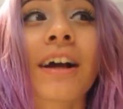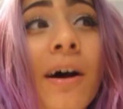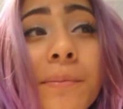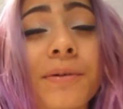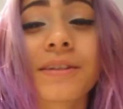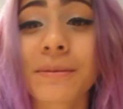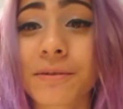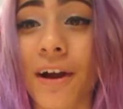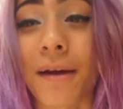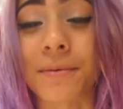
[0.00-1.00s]
couple
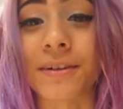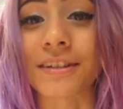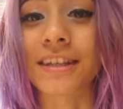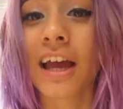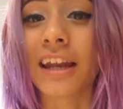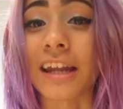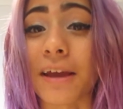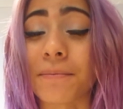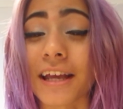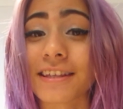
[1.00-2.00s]
subscribers
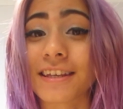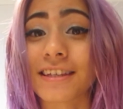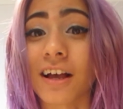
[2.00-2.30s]
named Nancy